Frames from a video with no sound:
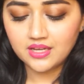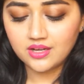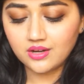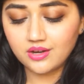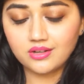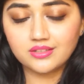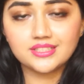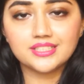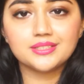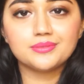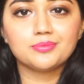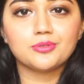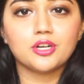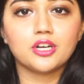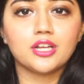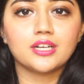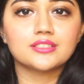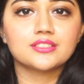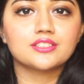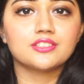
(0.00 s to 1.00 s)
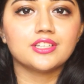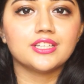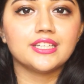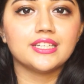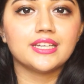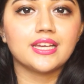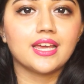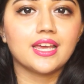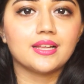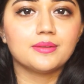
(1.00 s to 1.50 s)
All these products
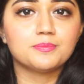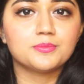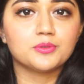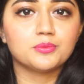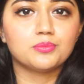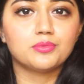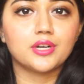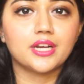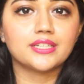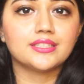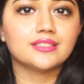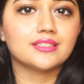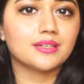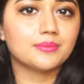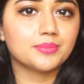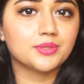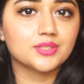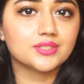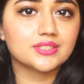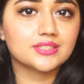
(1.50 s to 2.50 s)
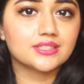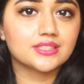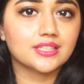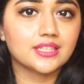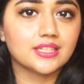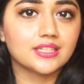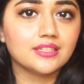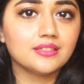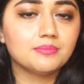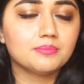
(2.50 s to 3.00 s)
really help to brighten up your
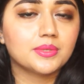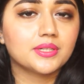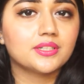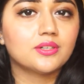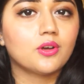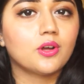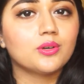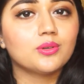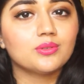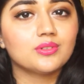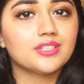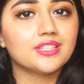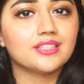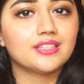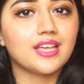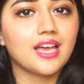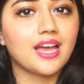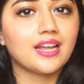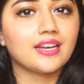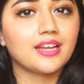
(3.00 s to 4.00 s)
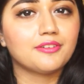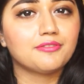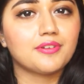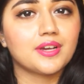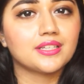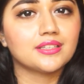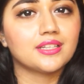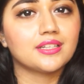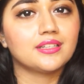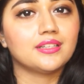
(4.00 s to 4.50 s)
skin, but not only that, I
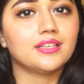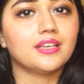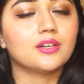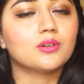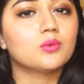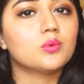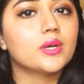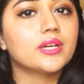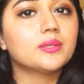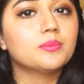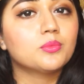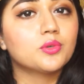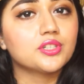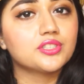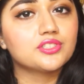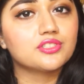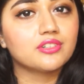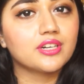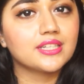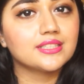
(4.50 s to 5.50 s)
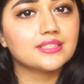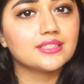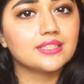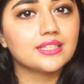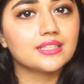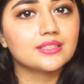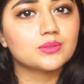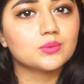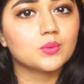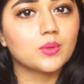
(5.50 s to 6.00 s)
find that they are quite
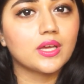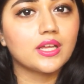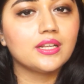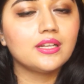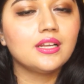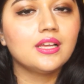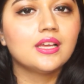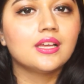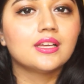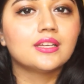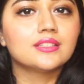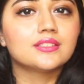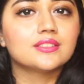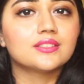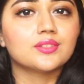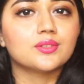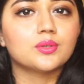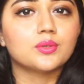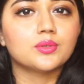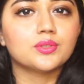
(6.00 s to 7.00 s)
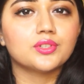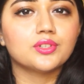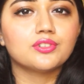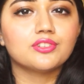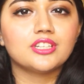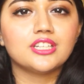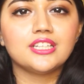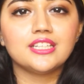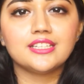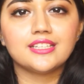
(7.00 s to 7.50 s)
moisturizing as well. So you
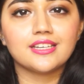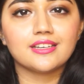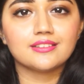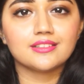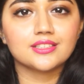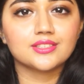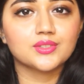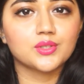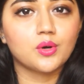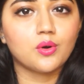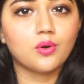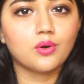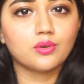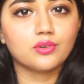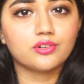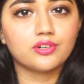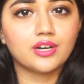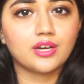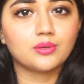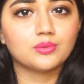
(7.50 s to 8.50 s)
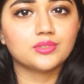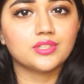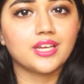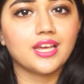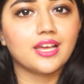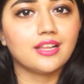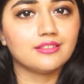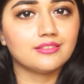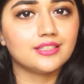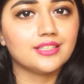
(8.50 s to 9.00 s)
really get this all-round
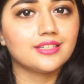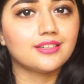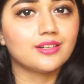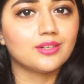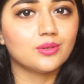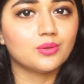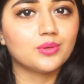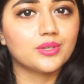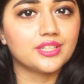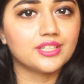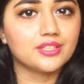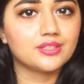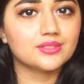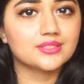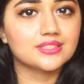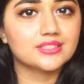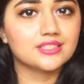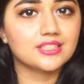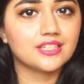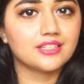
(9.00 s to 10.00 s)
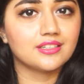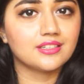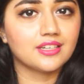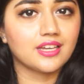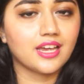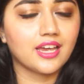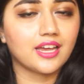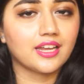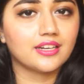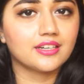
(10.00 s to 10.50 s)
healthy glow in your skin,
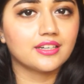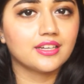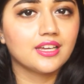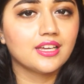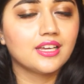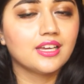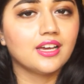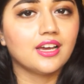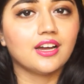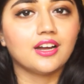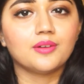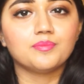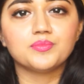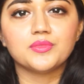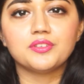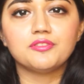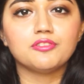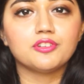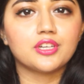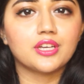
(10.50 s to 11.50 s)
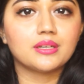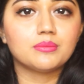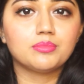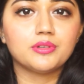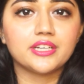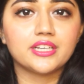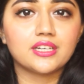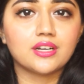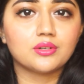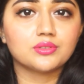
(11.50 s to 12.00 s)
and if you get
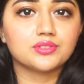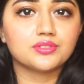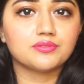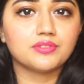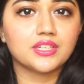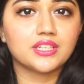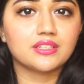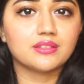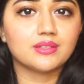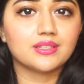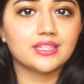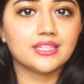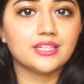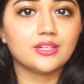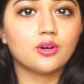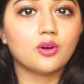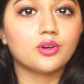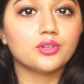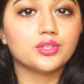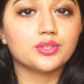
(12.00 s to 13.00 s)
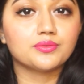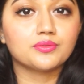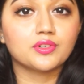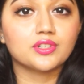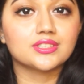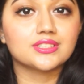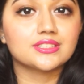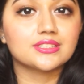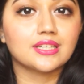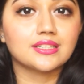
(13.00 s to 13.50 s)
breakouts frequently or you've
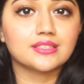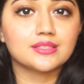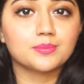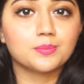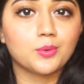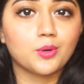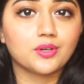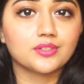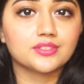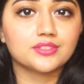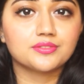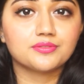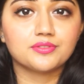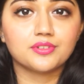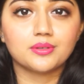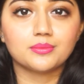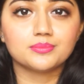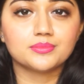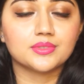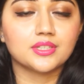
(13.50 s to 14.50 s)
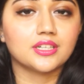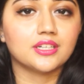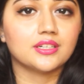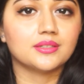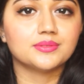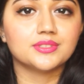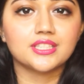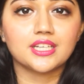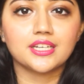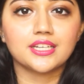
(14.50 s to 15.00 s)
got sunspots from
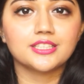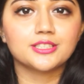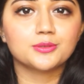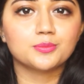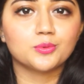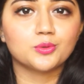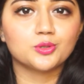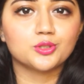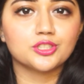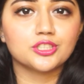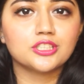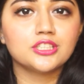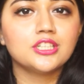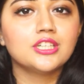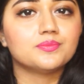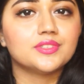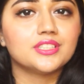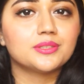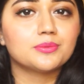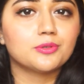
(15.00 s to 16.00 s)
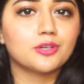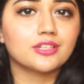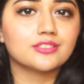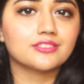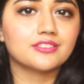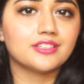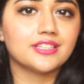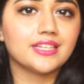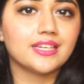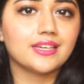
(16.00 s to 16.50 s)
sun exposure, these products
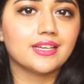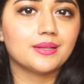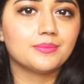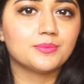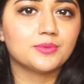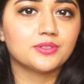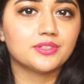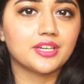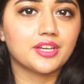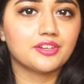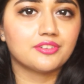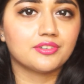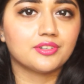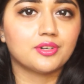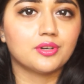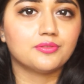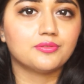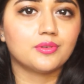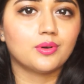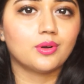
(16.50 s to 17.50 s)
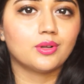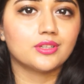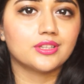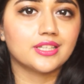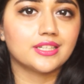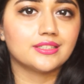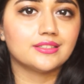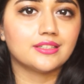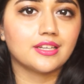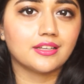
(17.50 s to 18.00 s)
really help to get rid of all
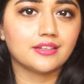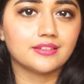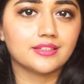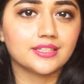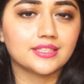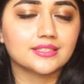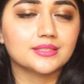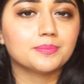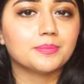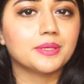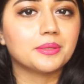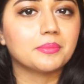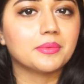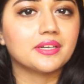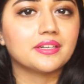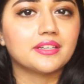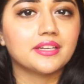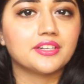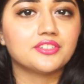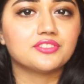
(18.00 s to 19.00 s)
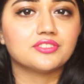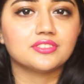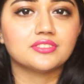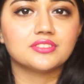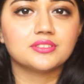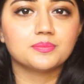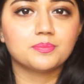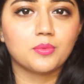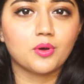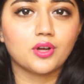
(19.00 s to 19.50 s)
that dullness, pigmentation,
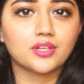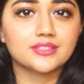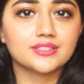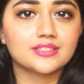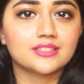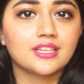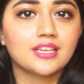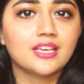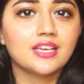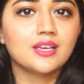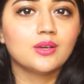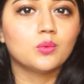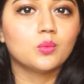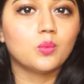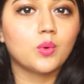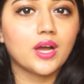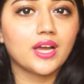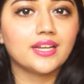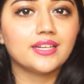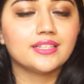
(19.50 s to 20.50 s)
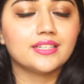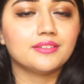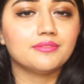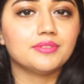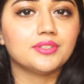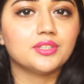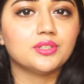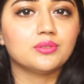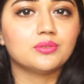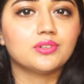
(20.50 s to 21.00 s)
spots, while
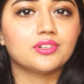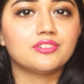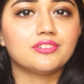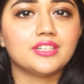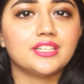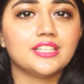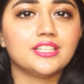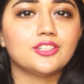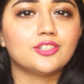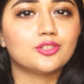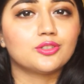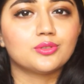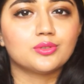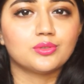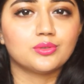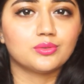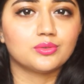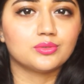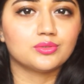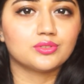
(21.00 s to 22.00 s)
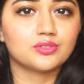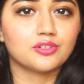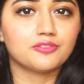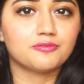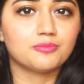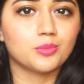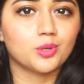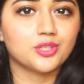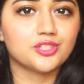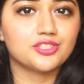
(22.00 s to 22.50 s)
giving you a really good dose
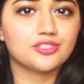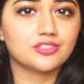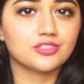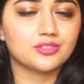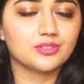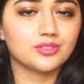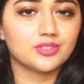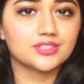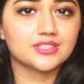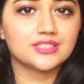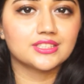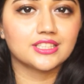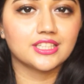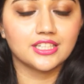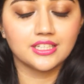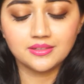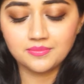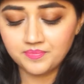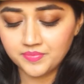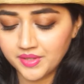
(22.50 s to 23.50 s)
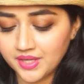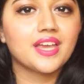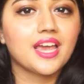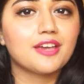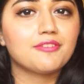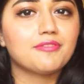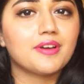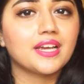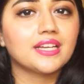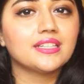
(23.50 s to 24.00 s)
of moisture to your skin.
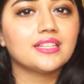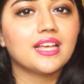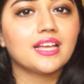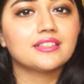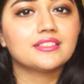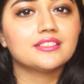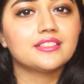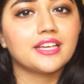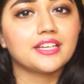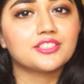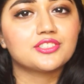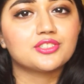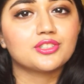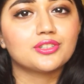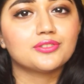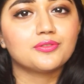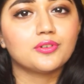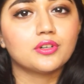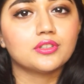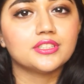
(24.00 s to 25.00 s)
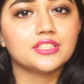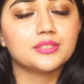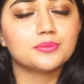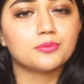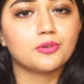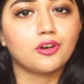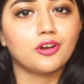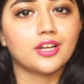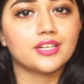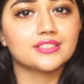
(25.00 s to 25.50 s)
I find that the texture of all these
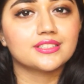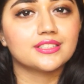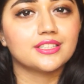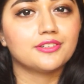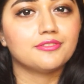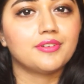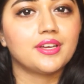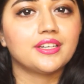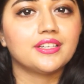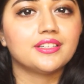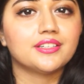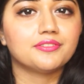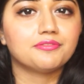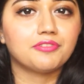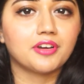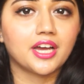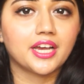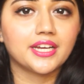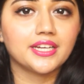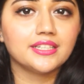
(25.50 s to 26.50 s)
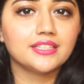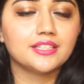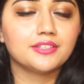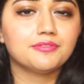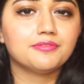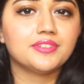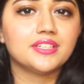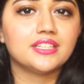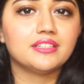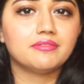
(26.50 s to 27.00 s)
products, they're very refined, they
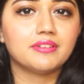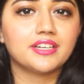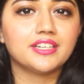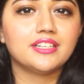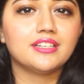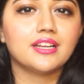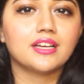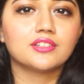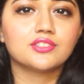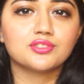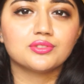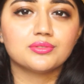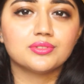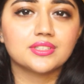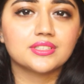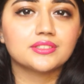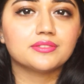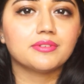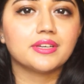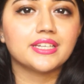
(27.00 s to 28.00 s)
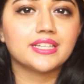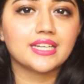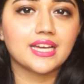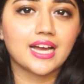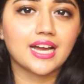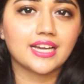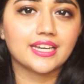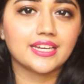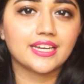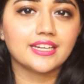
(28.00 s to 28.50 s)
feel very luxurious, very
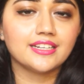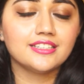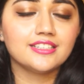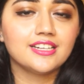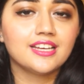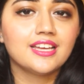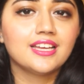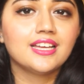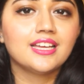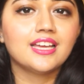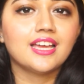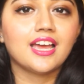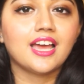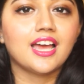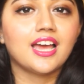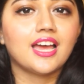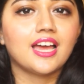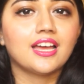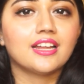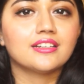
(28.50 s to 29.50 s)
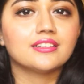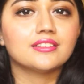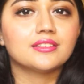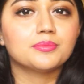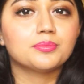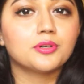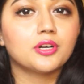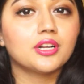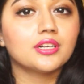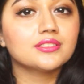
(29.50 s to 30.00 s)
high-end, and
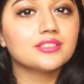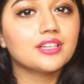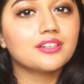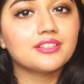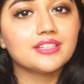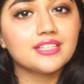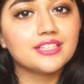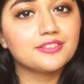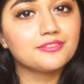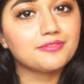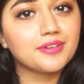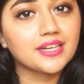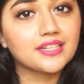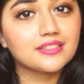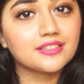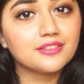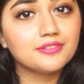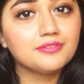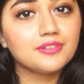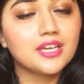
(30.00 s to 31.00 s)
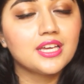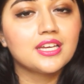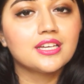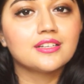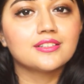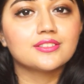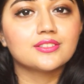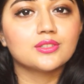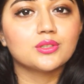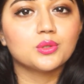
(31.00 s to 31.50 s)
the products are really effective.
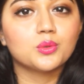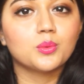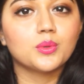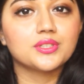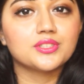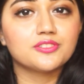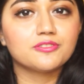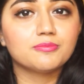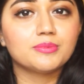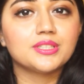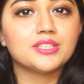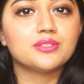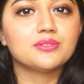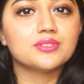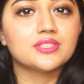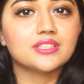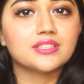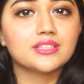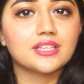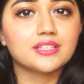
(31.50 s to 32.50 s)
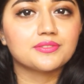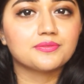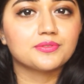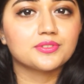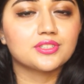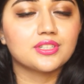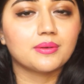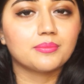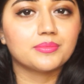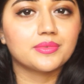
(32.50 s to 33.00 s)
So once you've been using this
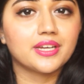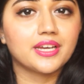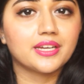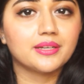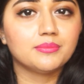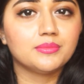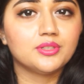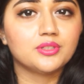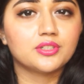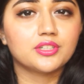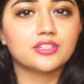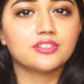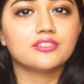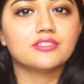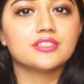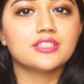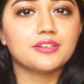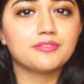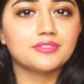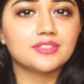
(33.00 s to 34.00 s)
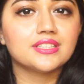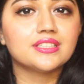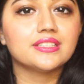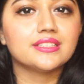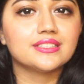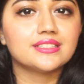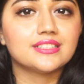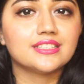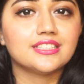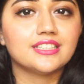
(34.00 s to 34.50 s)
for some time, you can
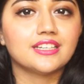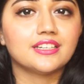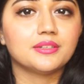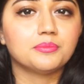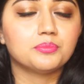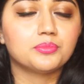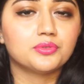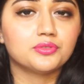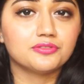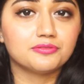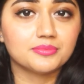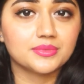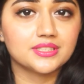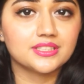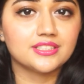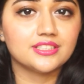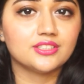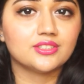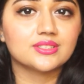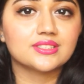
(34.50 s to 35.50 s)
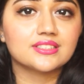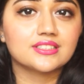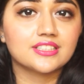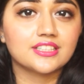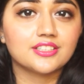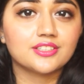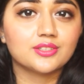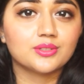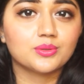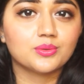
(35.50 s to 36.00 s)
definitely see an improvement in your
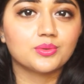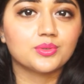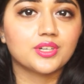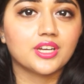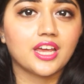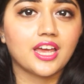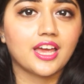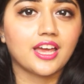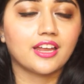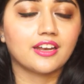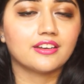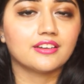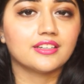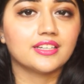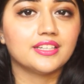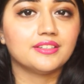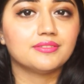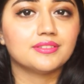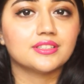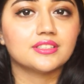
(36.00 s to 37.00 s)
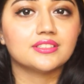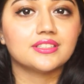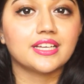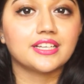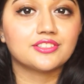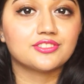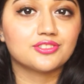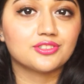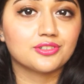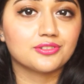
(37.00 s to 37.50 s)
skin tone and even the
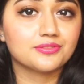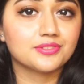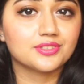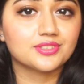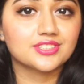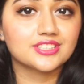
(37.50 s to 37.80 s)
texture of your